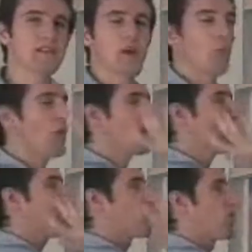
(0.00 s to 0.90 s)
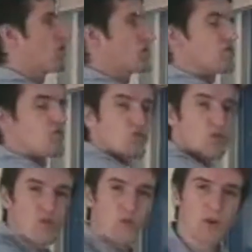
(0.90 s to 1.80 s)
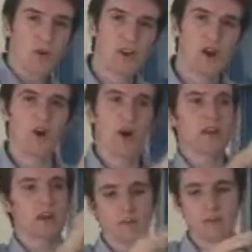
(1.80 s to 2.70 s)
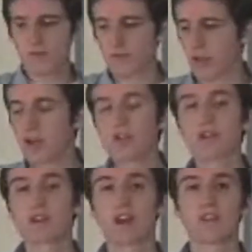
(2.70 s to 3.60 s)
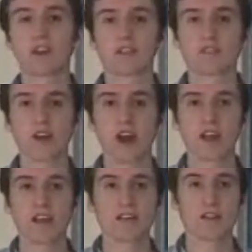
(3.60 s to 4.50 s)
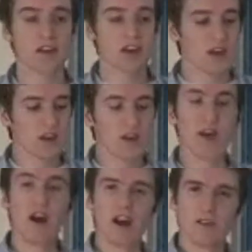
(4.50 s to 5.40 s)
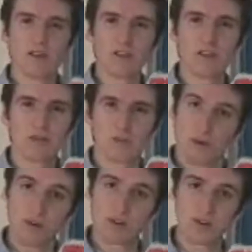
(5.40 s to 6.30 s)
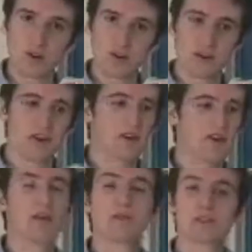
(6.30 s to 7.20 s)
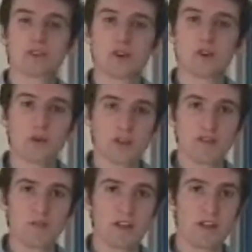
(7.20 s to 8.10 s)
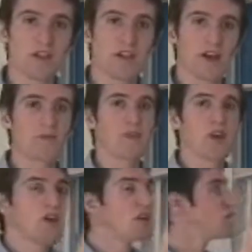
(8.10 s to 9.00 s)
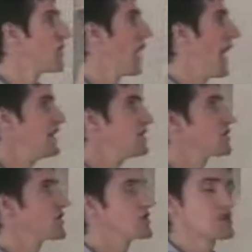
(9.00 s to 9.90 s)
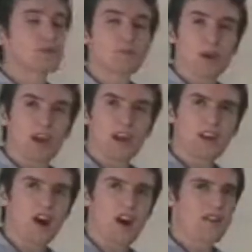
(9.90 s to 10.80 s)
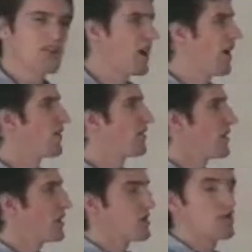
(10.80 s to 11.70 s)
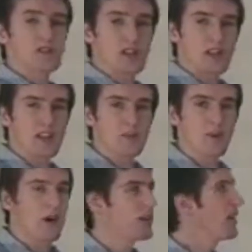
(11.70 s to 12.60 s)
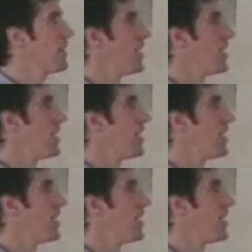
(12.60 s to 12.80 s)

that one of them goes through the window and comes fluttering down the other side. Now I have the little remote control here, and I'm going to show you what this might look like. So as you're springing the cards off, you just hit the button,